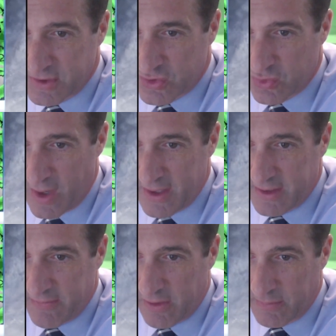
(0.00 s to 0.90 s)
is trying to
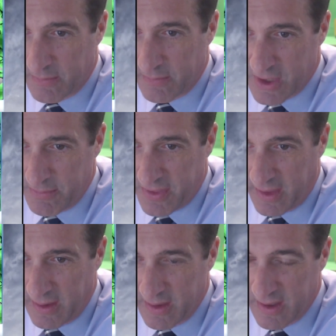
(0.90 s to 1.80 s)
develop
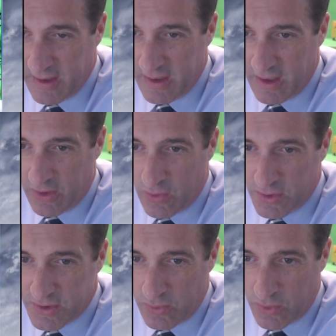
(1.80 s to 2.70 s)
something
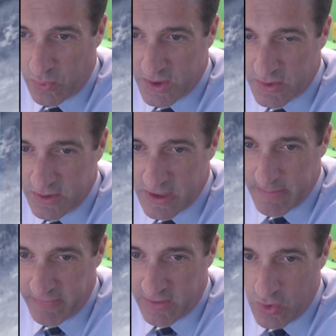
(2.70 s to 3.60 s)
across the northwestern tip
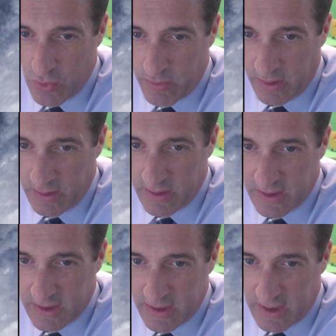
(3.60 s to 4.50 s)
of Cuba.
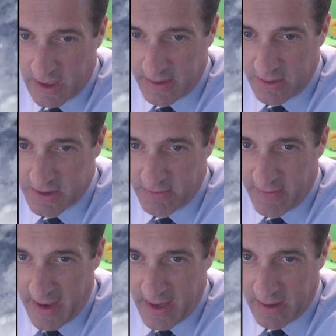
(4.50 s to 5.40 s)
There's
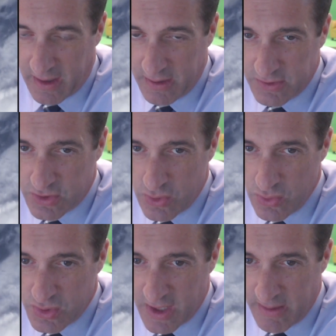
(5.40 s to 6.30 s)
Havana on
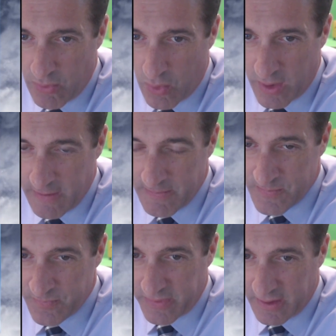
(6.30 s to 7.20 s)
Tuesday morning.
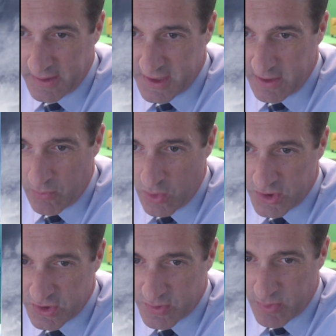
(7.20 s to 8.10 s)
You can see the
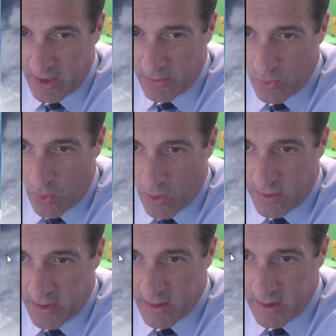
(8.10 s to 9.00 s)
moisture spreading
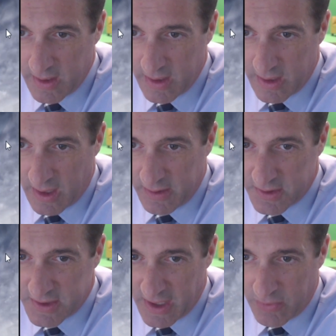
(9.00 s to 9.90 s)
north. There's
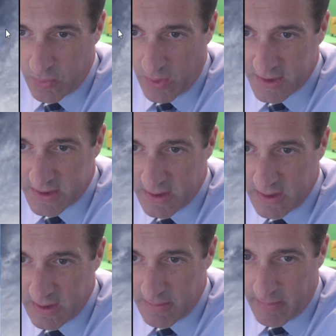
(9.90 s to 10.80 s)
southwest
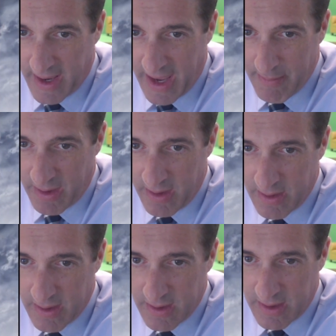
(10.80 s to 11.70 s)
Miami.
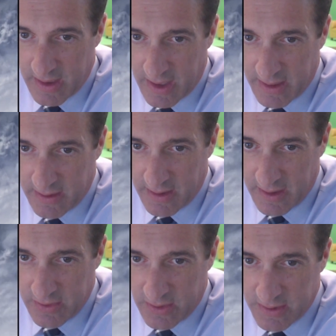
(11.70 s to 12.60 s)

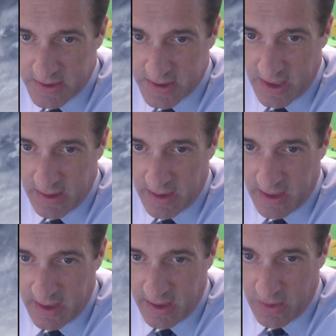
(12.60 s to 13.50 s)
And you can see the
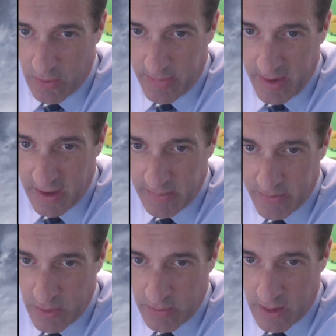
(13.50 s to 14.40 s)
European
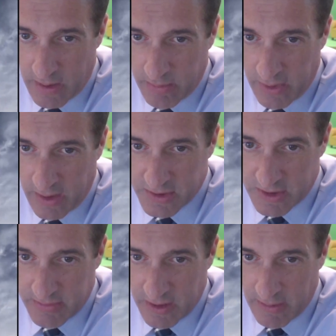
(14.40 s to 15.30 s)
computer model bringing
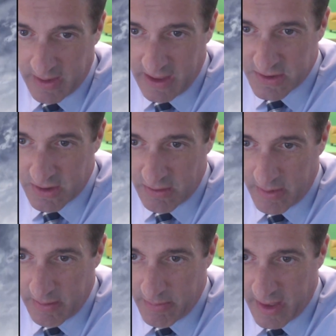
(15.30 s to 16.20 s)
something up east of the
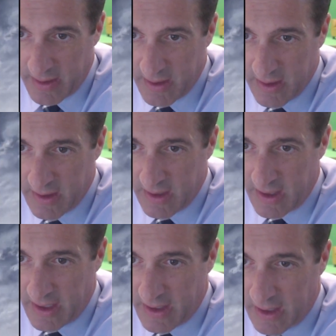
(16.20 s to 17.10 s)
Big Bend,
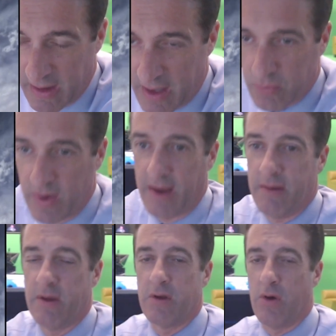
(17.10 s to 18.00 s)
and then a lot of rain
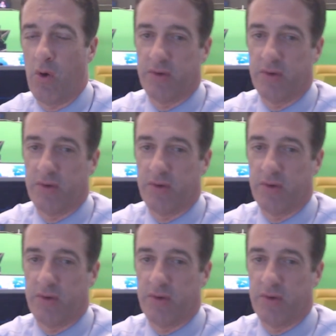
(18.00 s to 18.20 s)
over